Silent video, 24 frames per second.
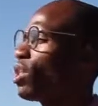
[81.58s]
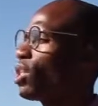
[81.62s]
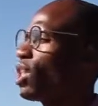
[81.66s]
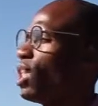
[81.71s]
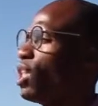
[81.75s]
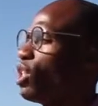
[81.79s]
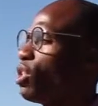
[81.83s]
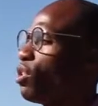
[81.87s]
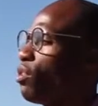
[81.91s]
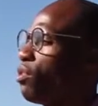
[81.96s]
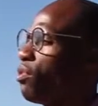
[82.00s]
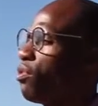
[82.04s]
at the
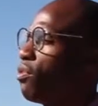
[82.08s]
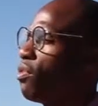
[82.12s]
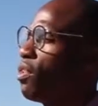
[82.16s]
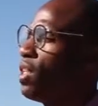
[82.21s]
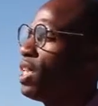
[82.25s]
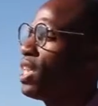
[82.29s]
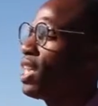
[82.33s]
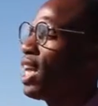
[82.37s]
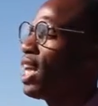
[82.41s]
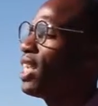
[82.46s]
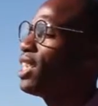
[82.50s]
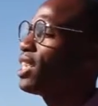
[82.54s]
age of
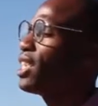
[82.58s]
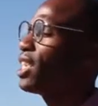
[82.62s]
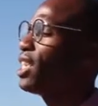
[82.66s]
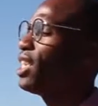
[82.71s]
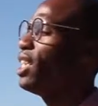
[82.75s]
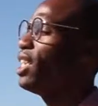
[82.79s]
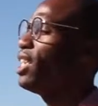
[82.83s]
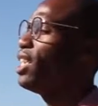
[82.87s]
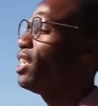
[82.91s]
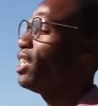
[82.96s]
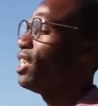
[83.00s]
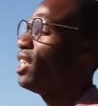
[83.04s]

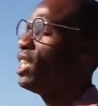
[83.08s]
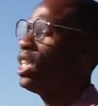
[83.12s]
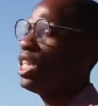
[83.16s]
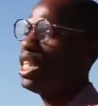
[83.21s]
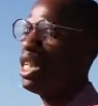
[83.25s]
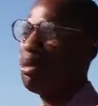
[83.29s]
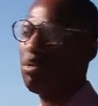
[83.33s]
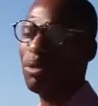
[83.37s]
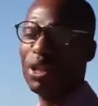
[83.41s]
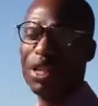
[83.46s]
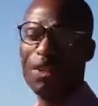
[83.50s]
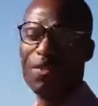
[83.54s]
19.
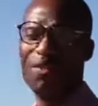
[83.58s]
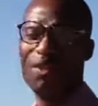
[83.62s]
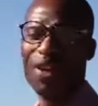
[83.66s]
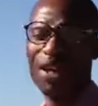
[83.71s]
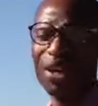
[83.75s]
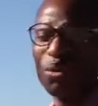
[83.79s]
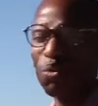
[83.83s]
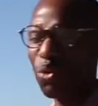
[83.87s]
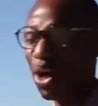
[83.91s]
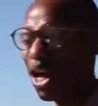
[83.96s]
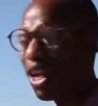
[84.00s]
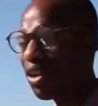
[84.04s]
He became
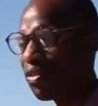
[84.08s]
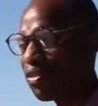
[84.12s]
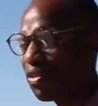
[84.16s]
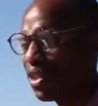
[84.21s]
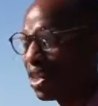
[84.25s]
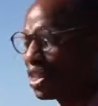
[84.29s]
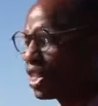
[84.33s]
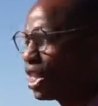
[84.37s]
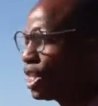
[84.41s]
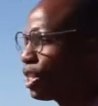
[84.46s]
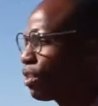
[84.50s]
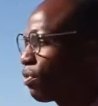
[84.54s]
very wealthy
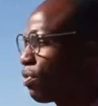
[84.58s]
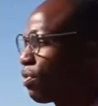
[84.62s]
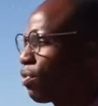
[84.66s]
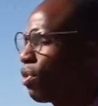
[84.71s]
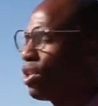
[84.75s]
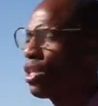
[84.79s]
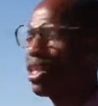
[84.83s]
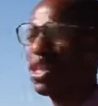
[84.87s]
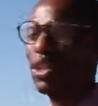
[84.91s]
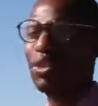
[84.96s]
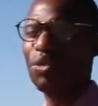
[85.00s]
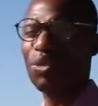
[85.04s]
at the age of
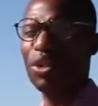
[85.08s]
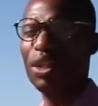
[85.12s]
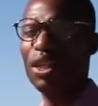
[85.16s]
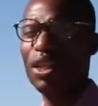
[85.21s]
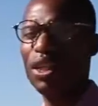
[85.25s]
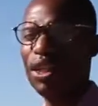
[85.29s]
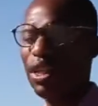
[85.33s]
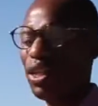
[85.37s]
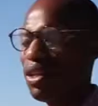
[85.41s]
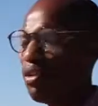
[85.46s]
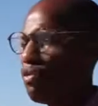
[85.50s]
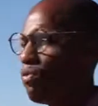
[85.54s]

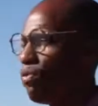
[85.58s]
23.